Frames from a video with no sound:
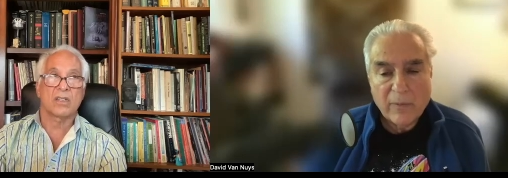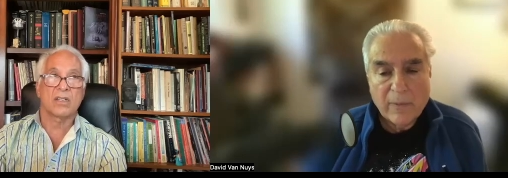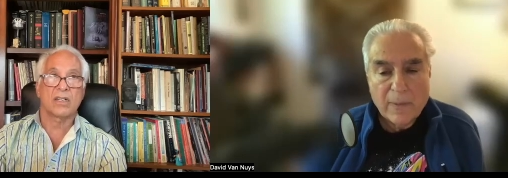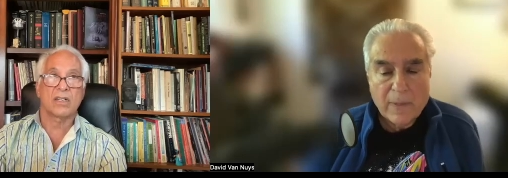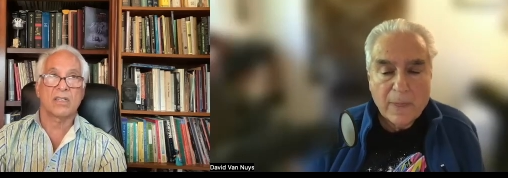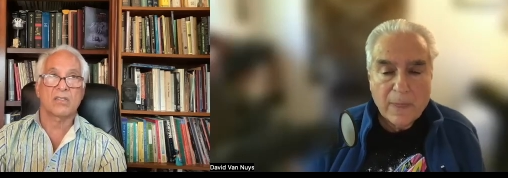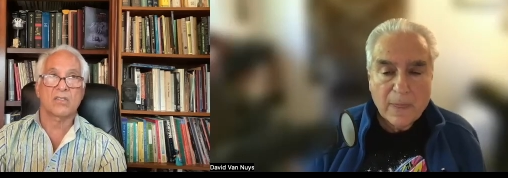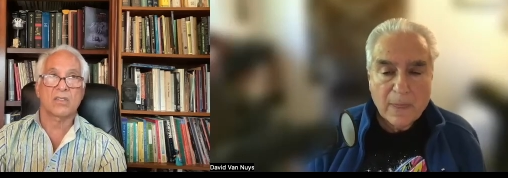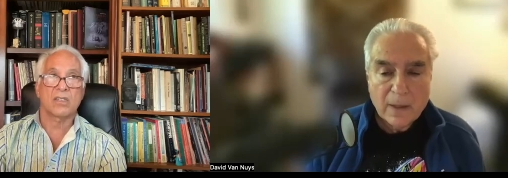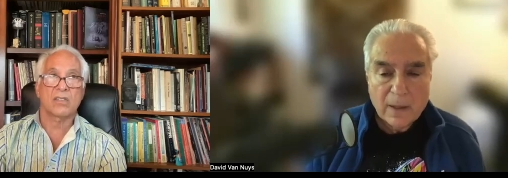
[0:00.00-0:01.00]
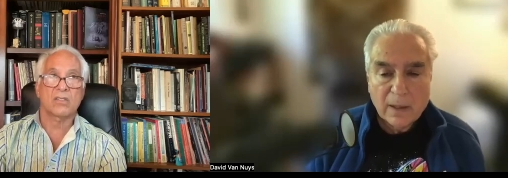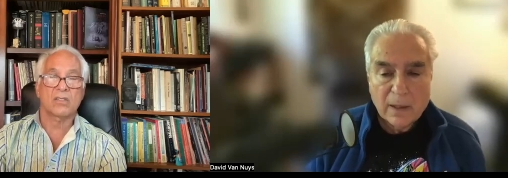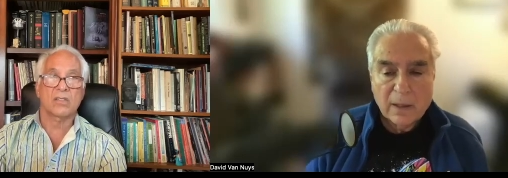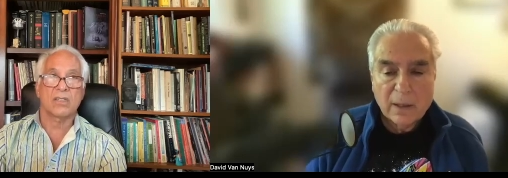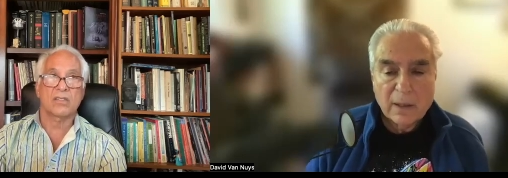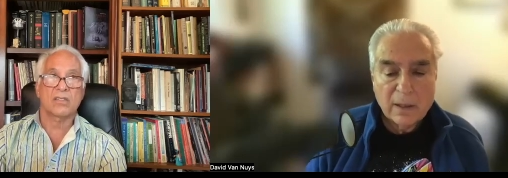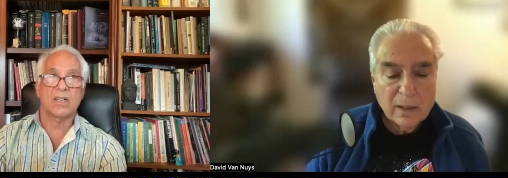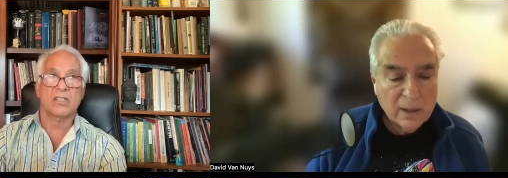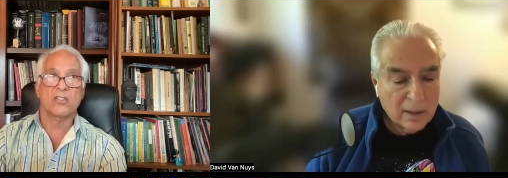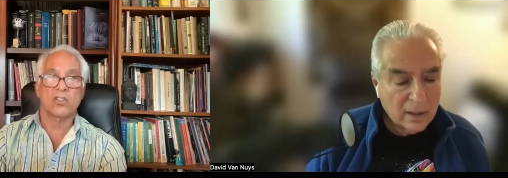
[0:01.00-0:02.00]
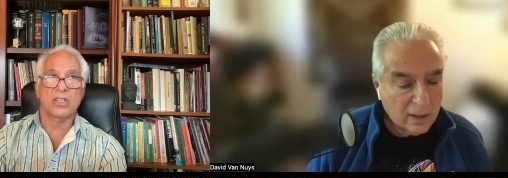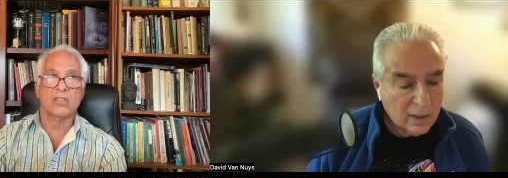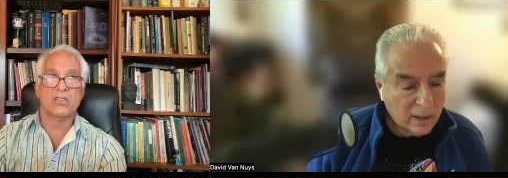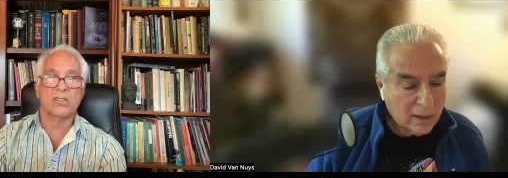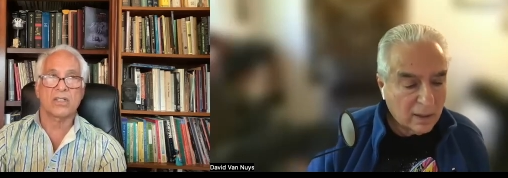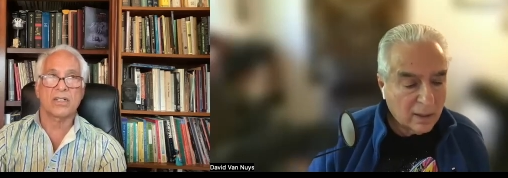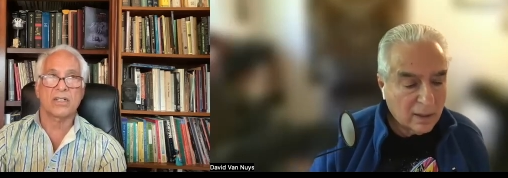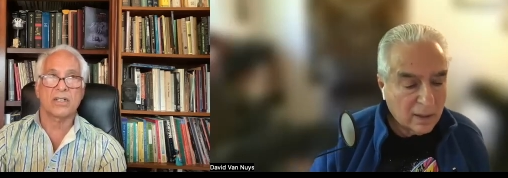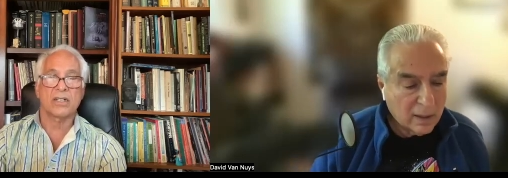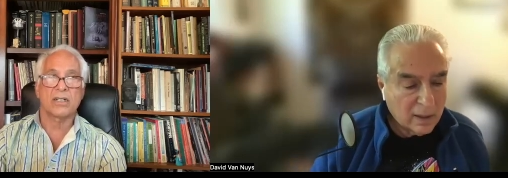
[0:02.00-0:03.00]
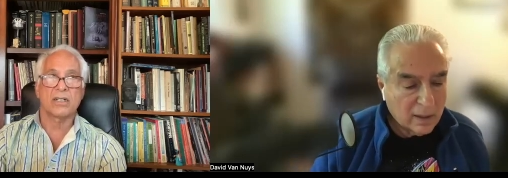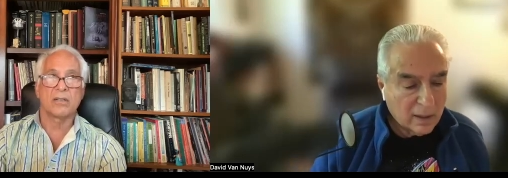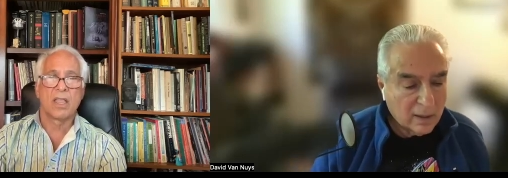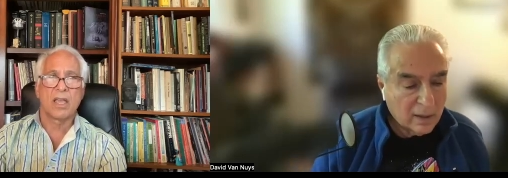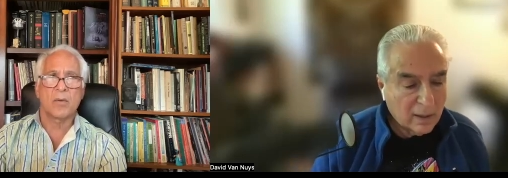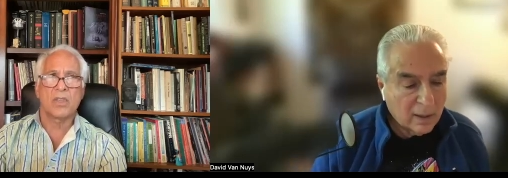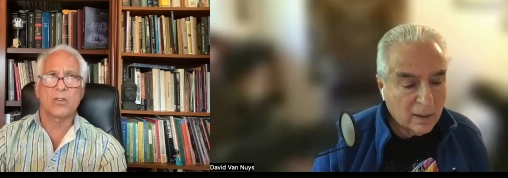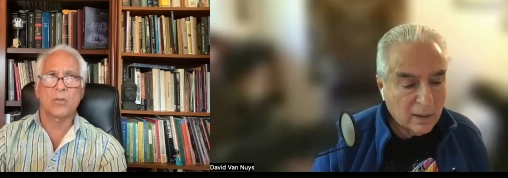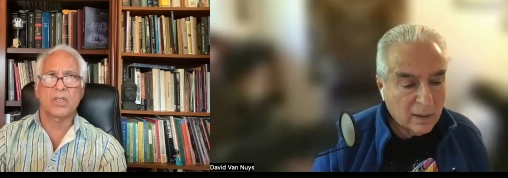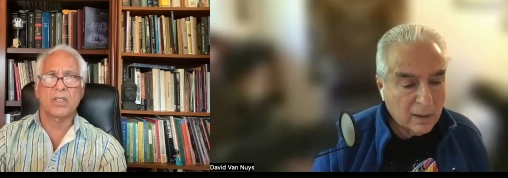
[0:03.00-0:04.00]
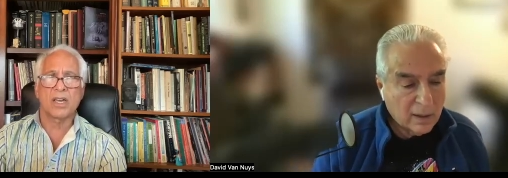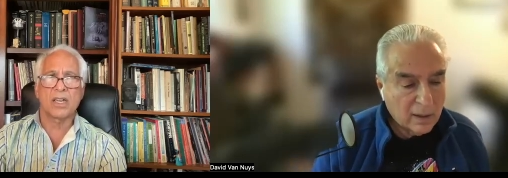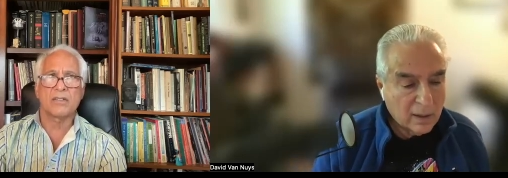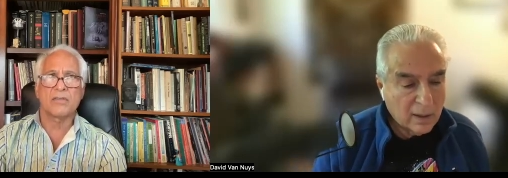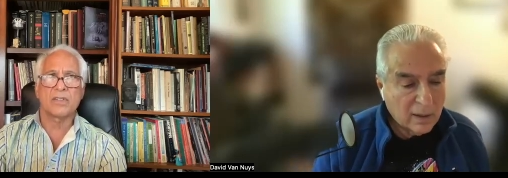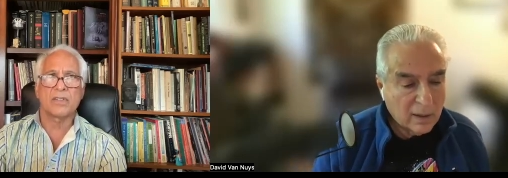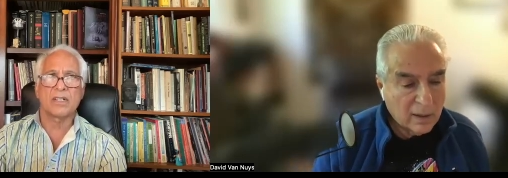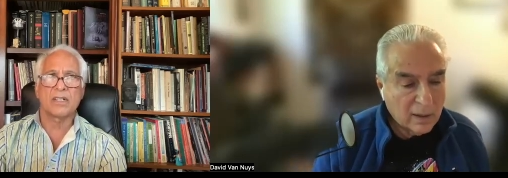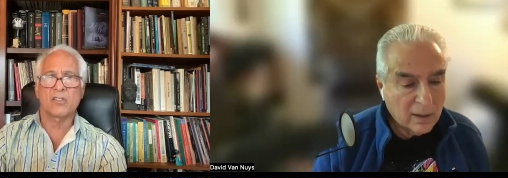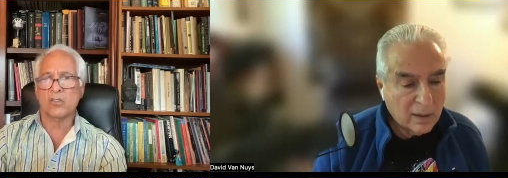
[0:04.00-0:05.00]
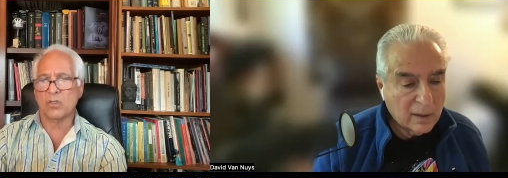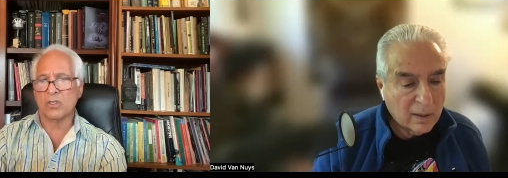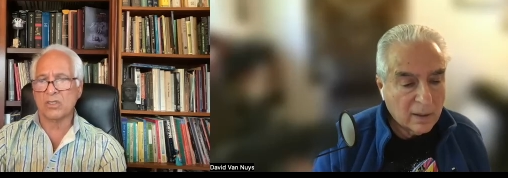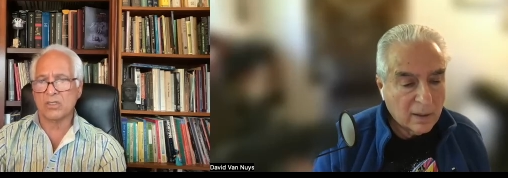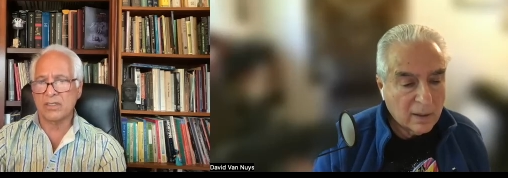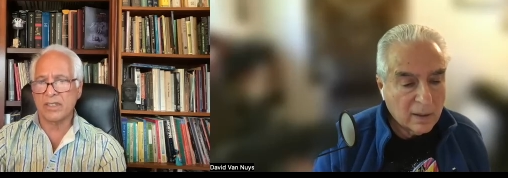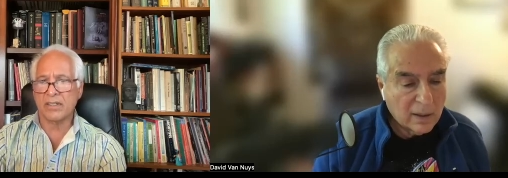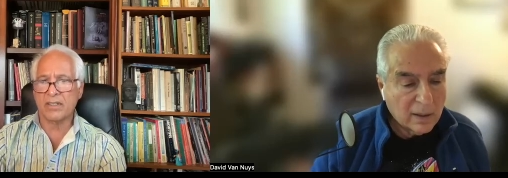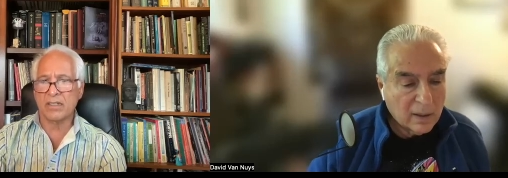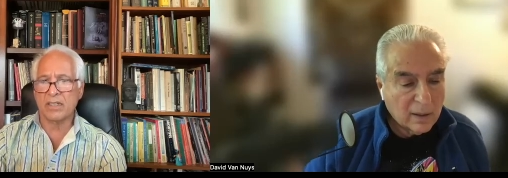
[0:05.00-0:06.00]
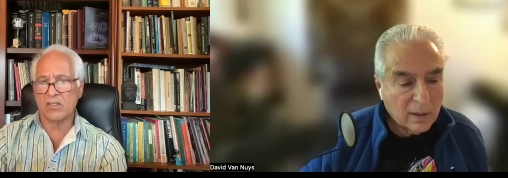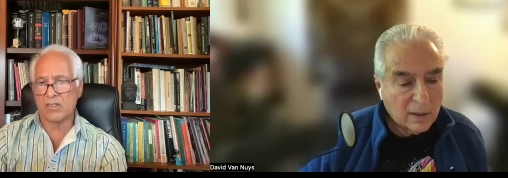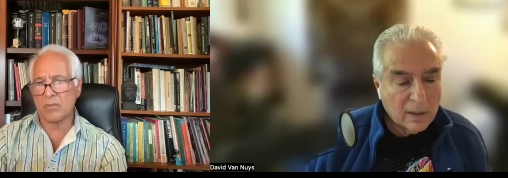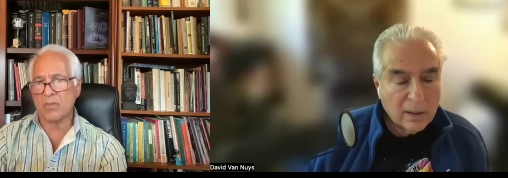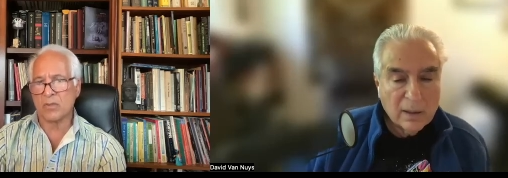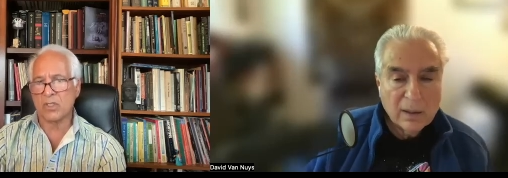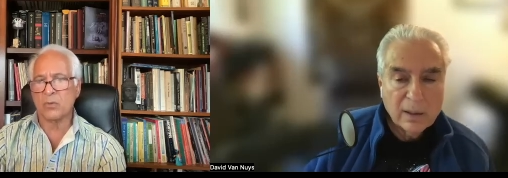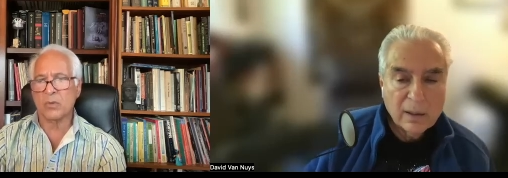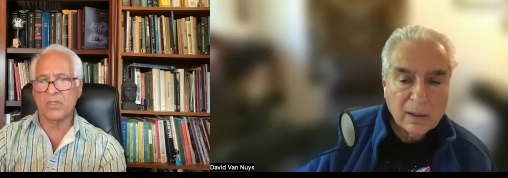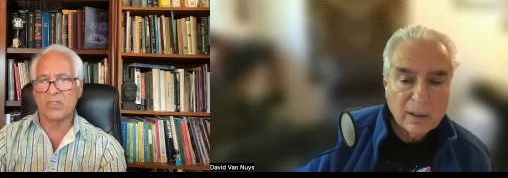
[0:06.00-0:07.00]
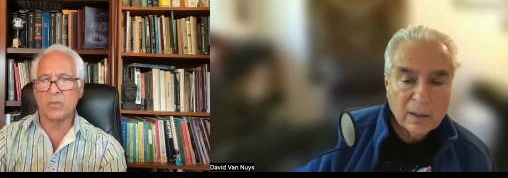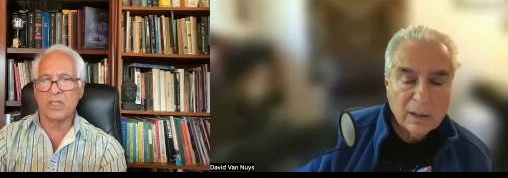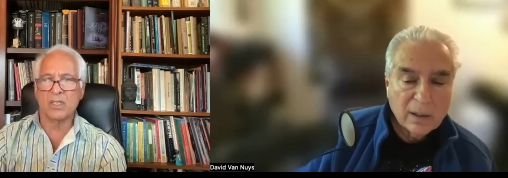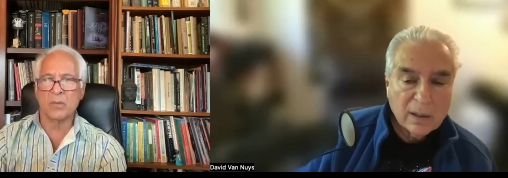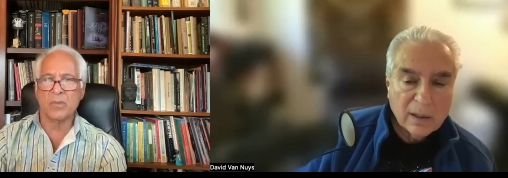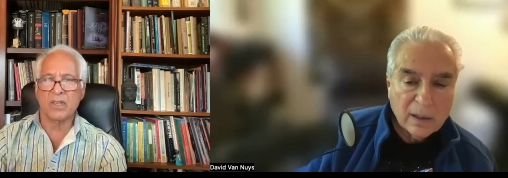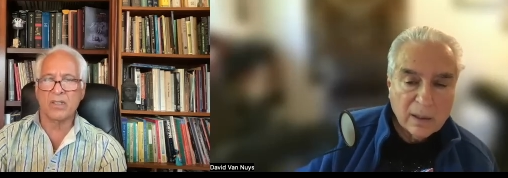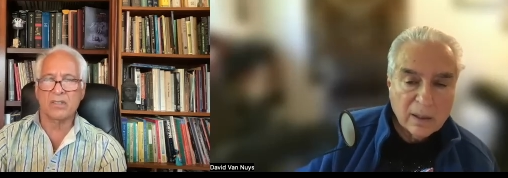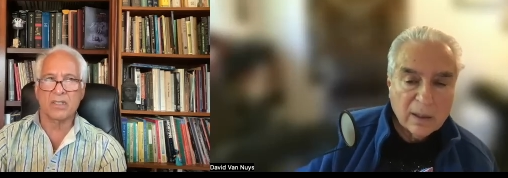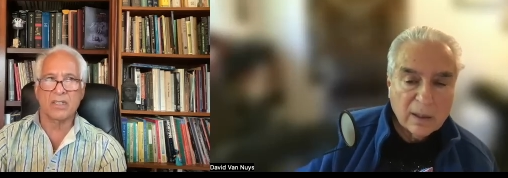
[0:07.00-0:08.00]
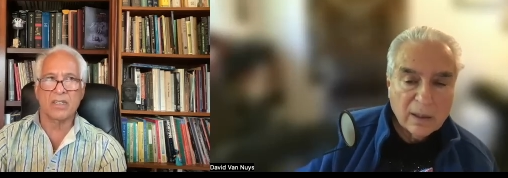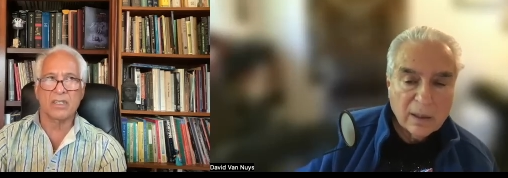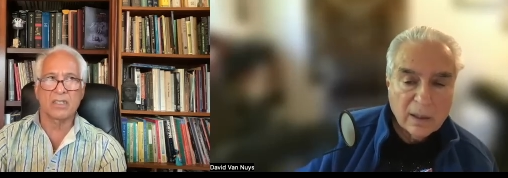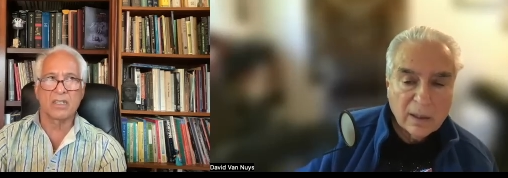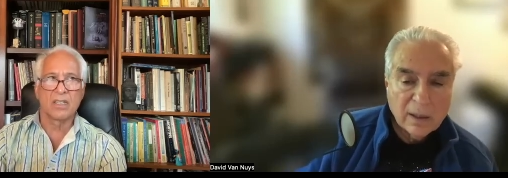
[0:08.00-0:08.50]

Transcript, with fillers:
Speaker 1: It's not just, I mean, there'll be a lot of historical data, as some of which we've been speaking about today,